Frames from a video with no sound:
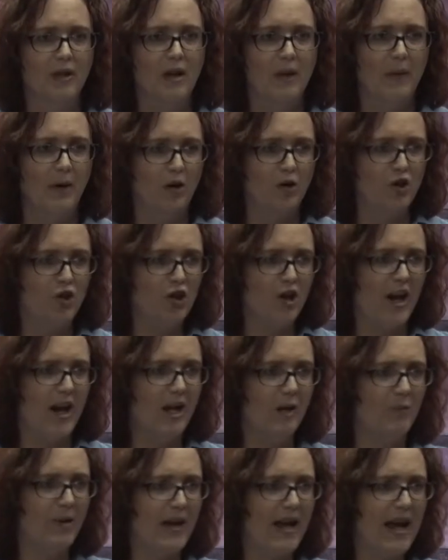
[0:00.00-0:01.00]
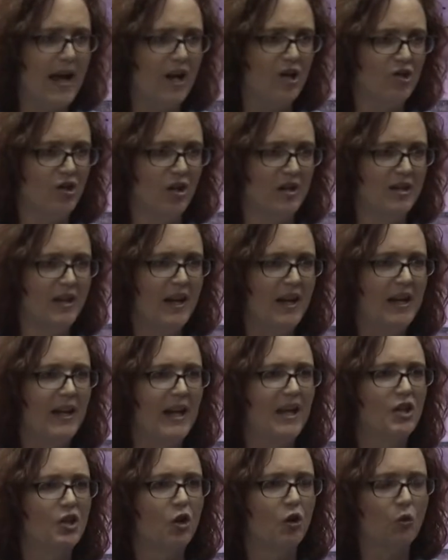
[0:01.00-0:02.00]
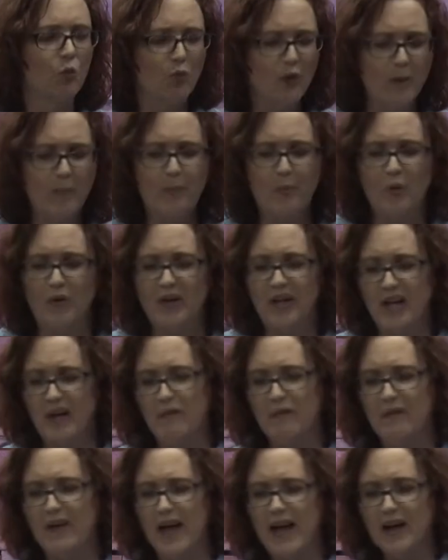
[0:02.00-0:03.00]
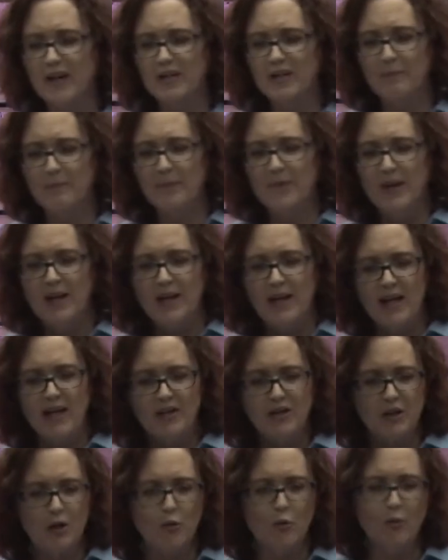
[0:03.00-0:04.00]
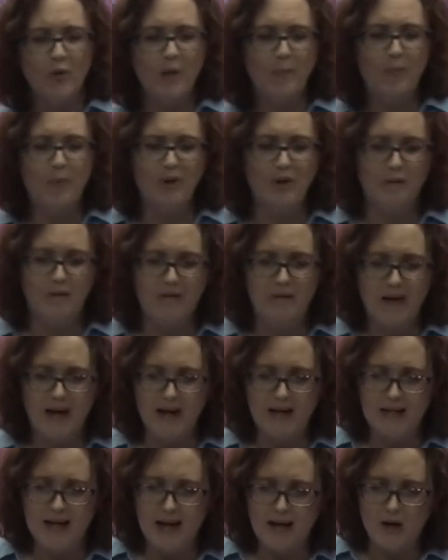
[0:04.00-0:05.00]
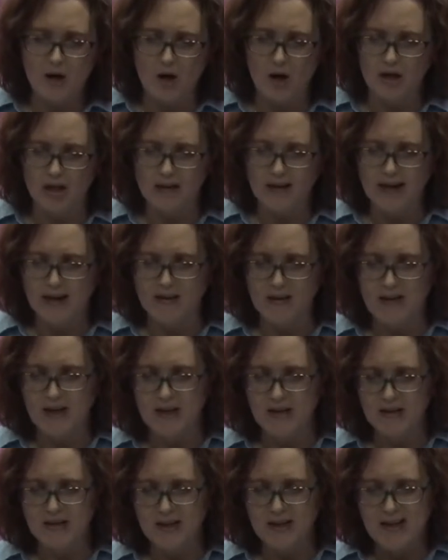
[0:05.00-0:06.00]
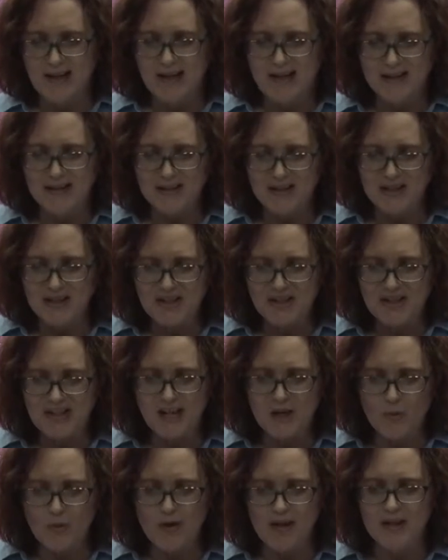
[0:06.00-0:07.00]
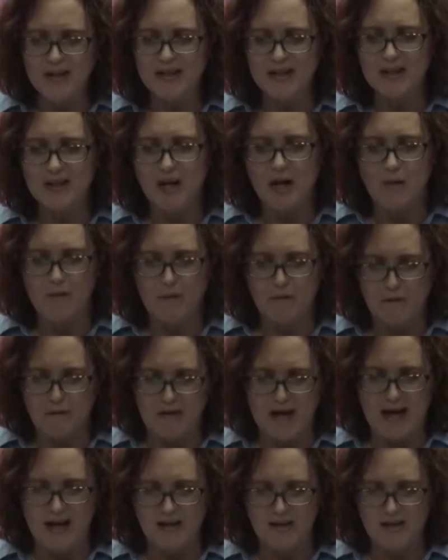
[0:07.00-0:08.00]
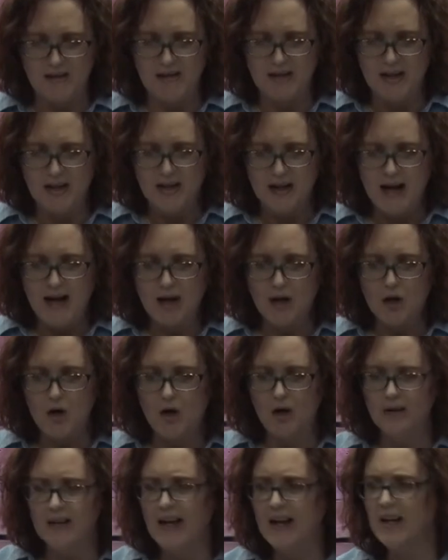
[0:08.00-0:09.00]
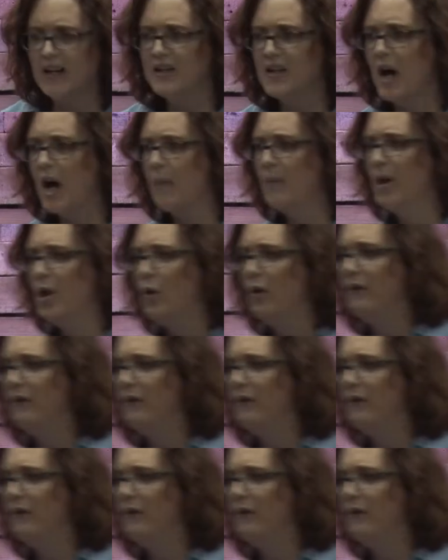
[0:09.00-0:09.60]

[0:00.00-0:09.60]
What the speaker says: There are chain reactions. It's a ripple effect. It's a ripple effect. I call it like this. It's a sequence of effects. I call it like a domino